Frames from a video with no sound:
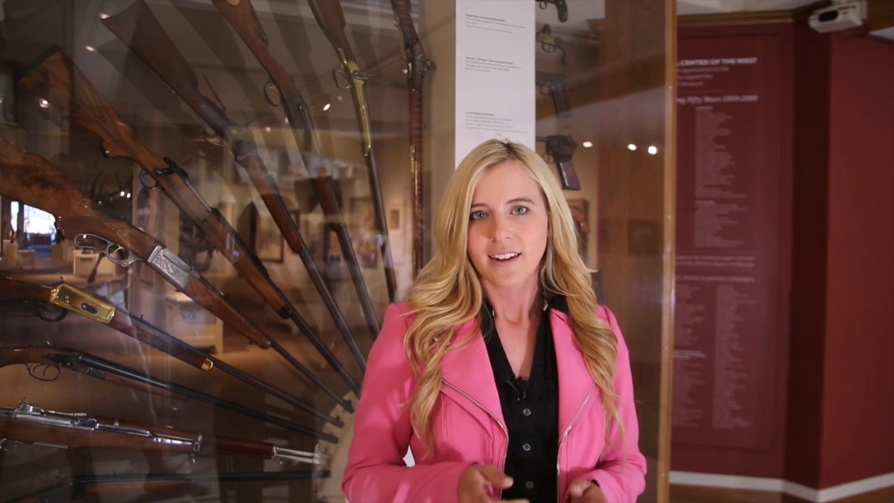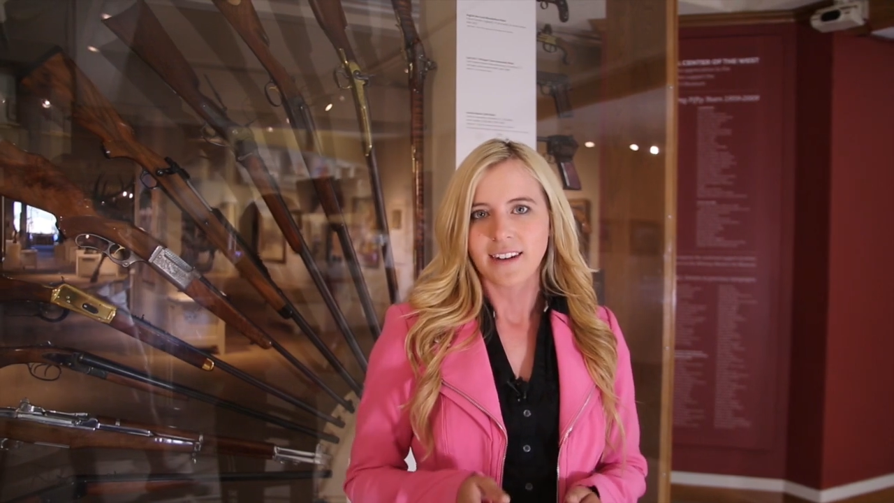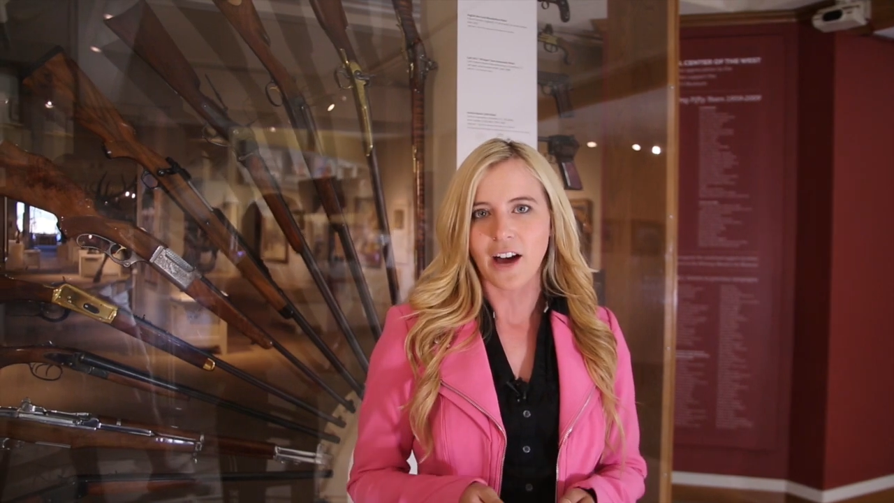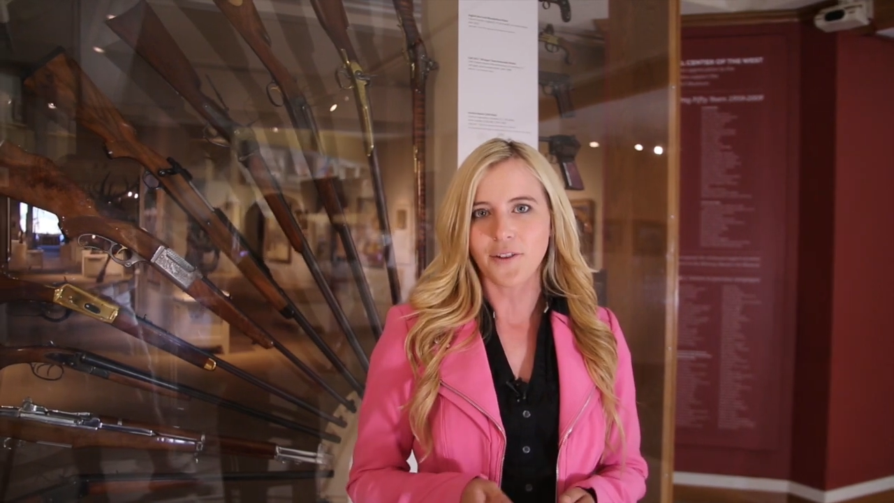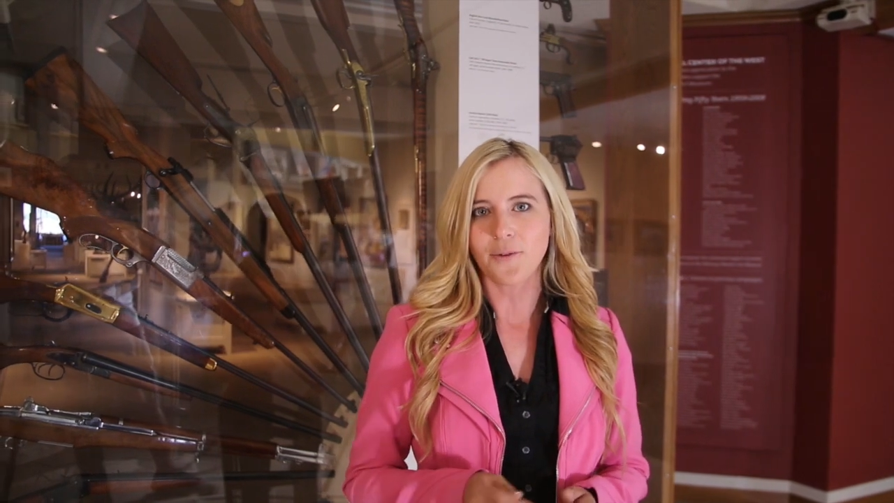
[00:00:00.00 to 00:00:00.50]

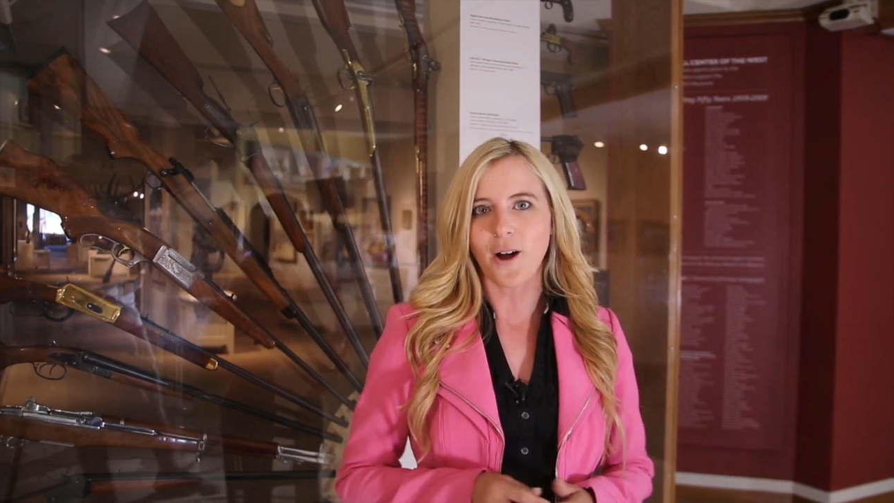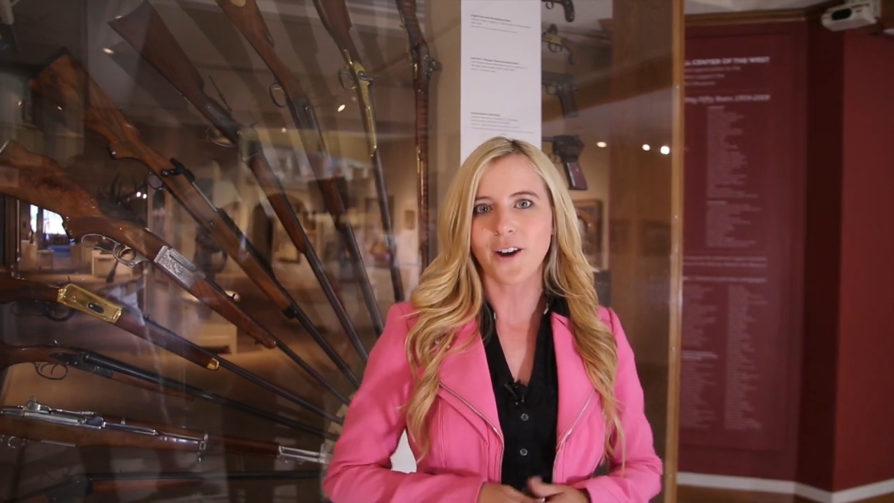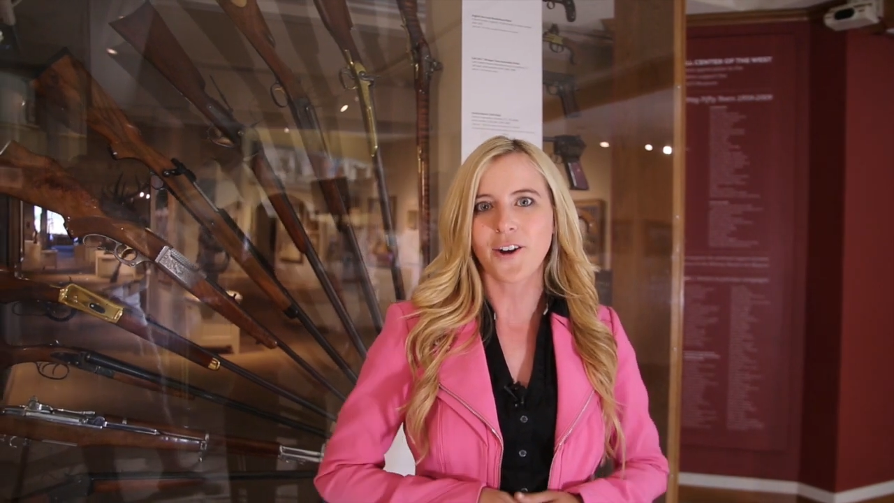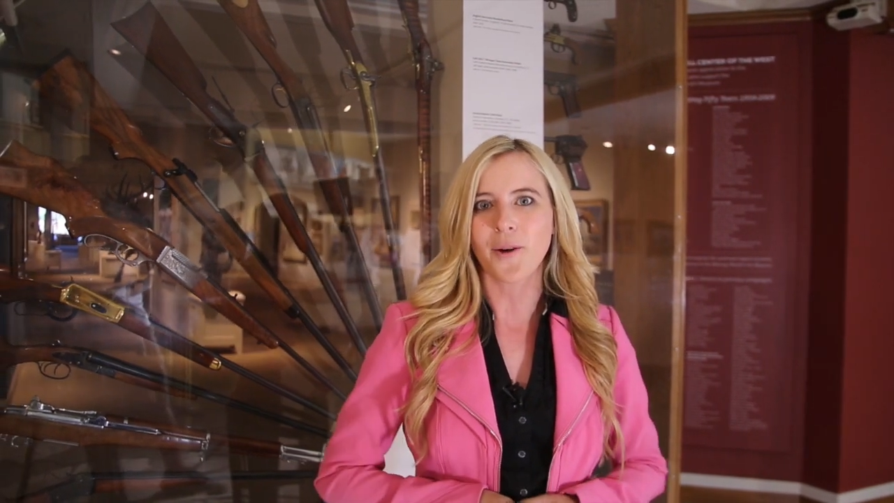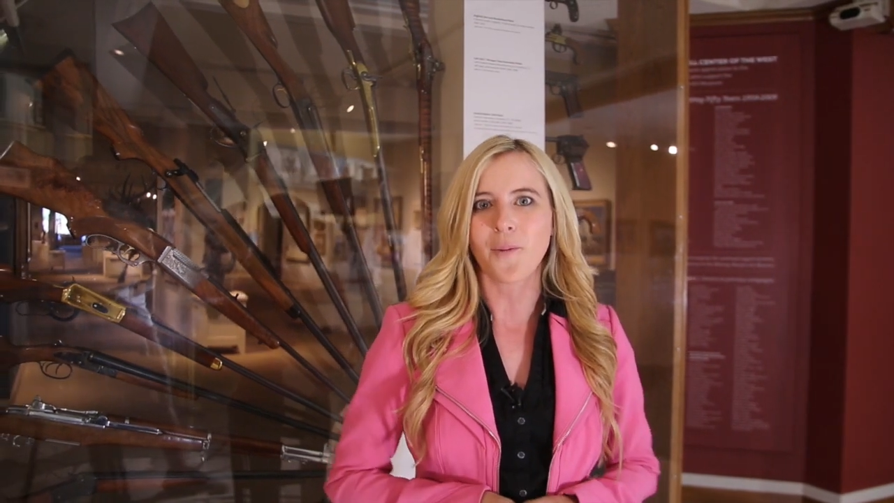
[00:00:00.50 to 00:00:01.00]
Now, if you
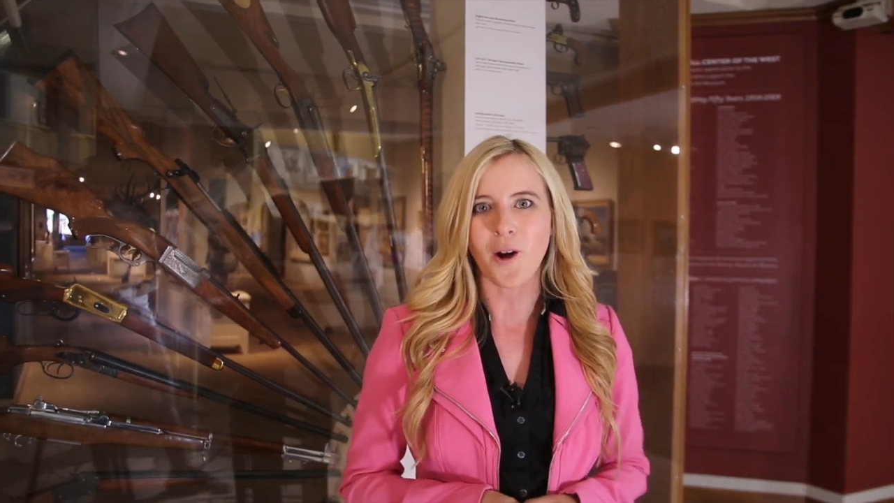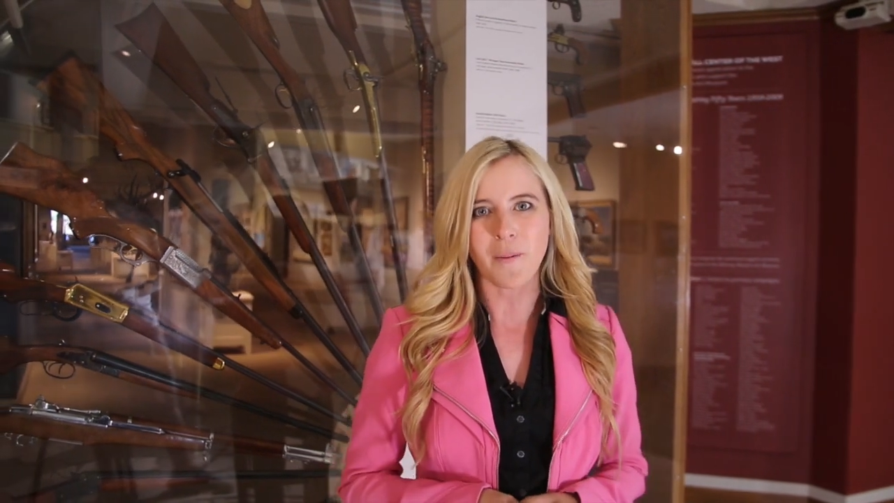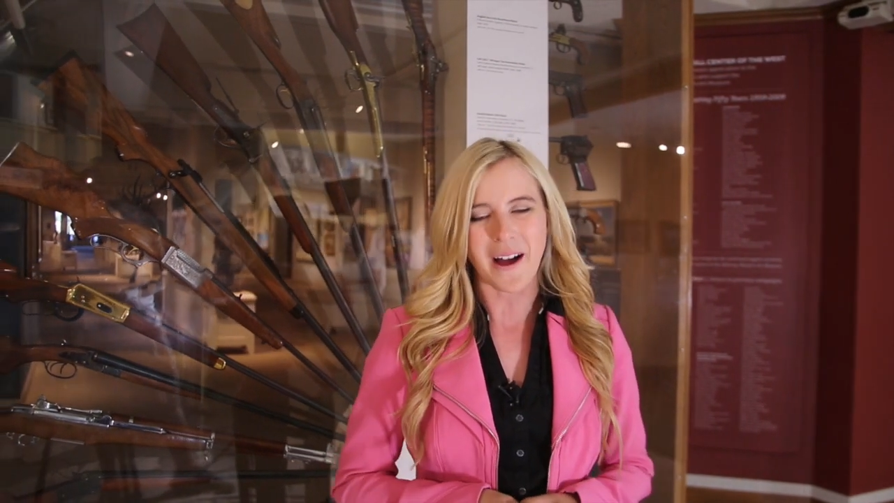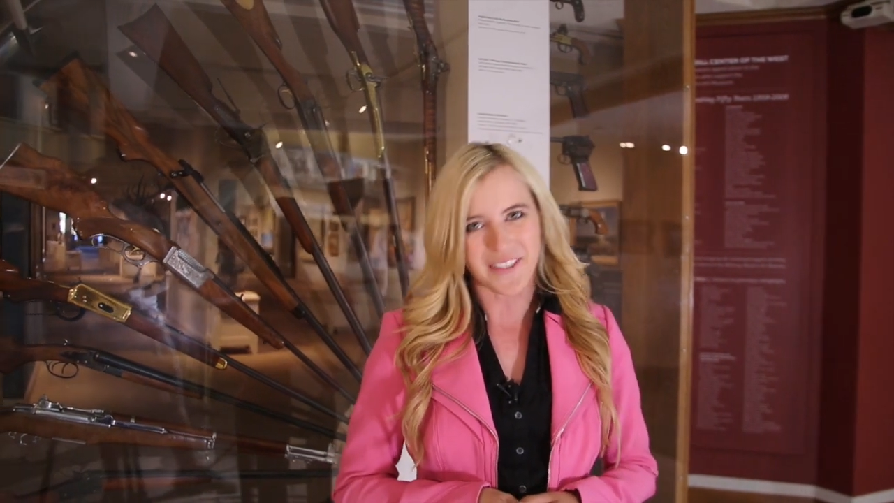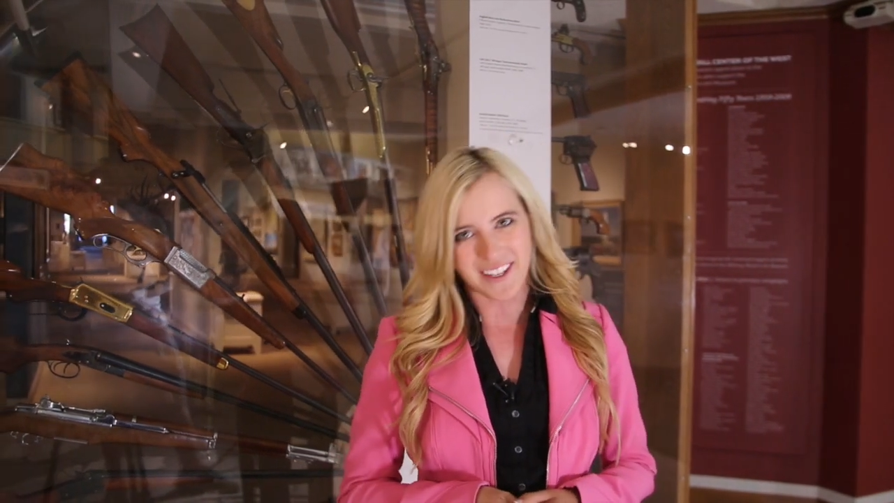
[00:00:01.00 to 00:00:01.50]
want to know more
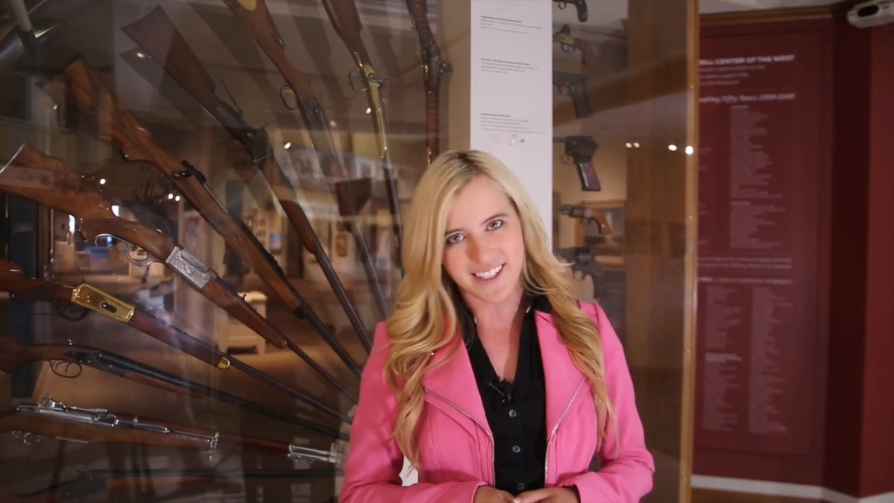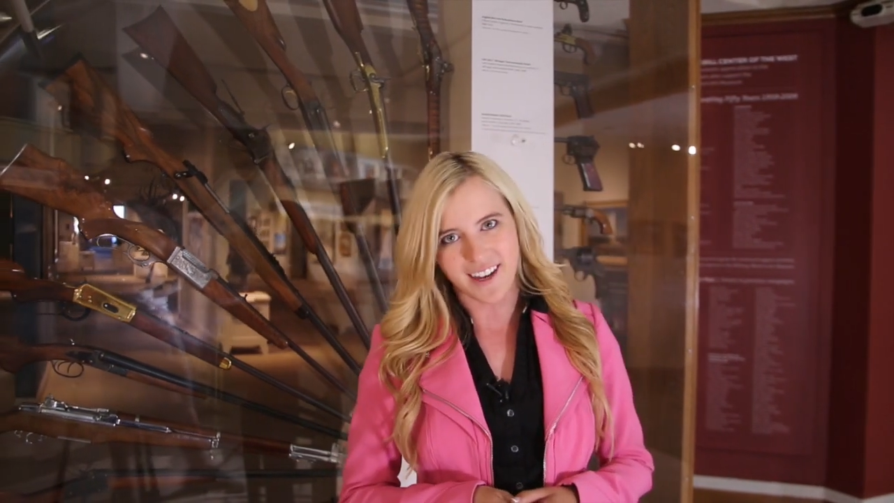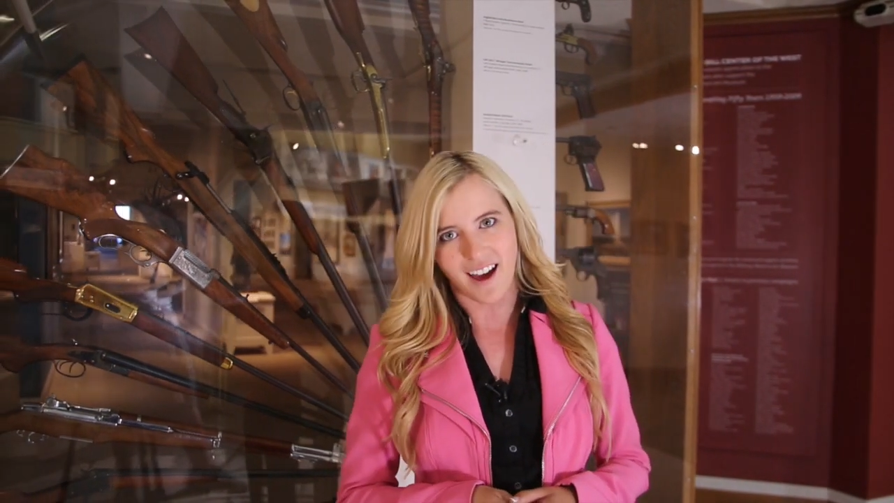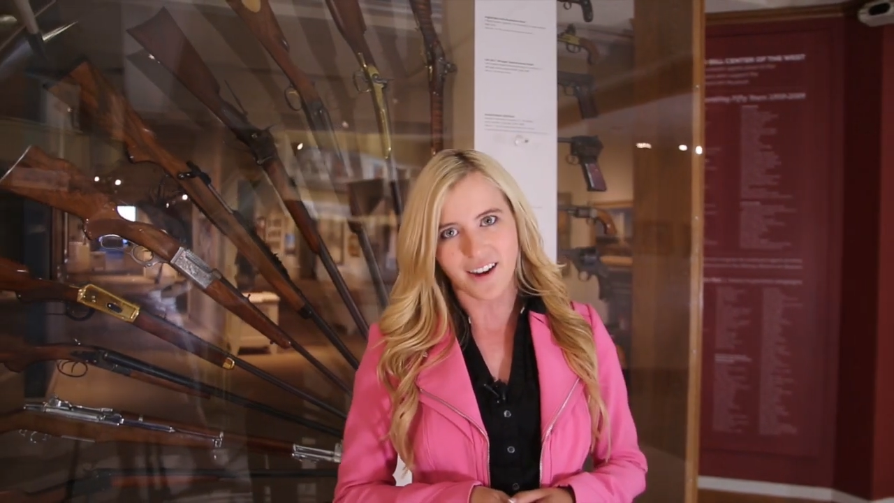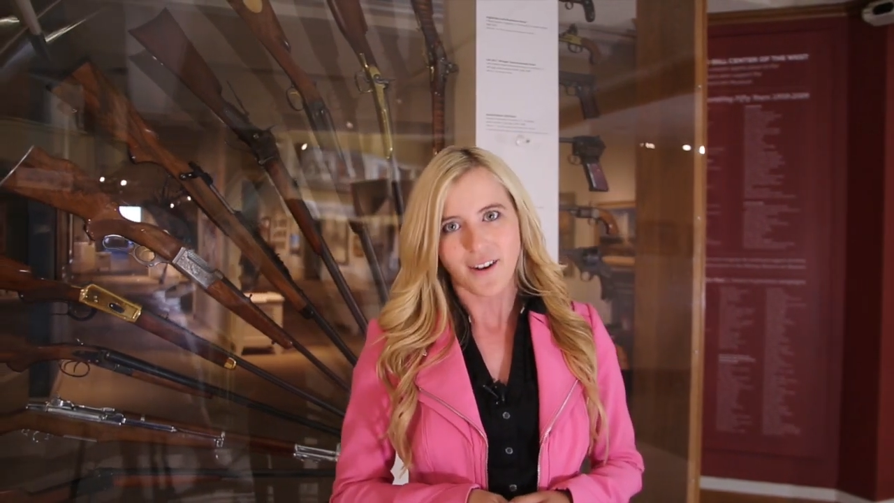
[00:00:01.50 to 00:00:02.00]
about this
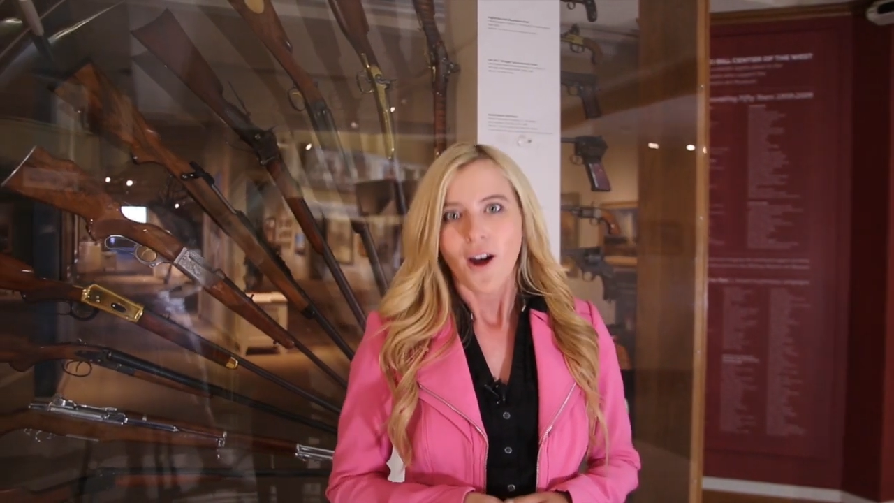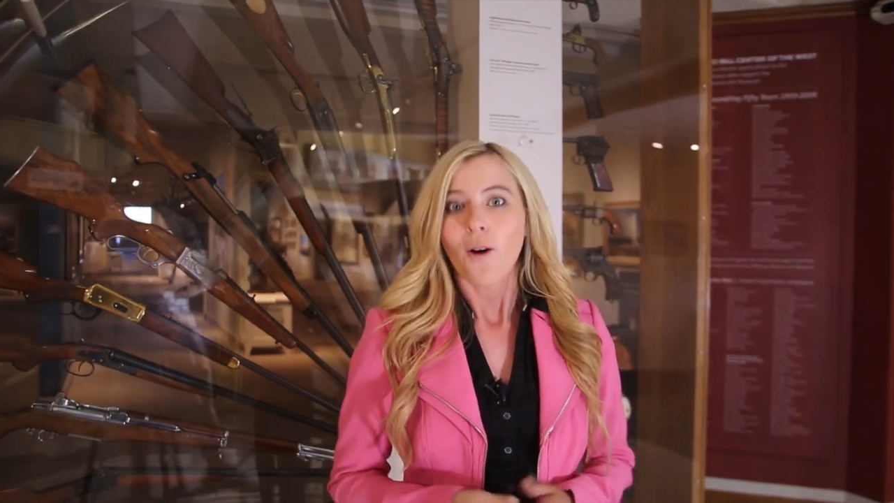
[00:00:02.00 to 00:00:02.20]
gun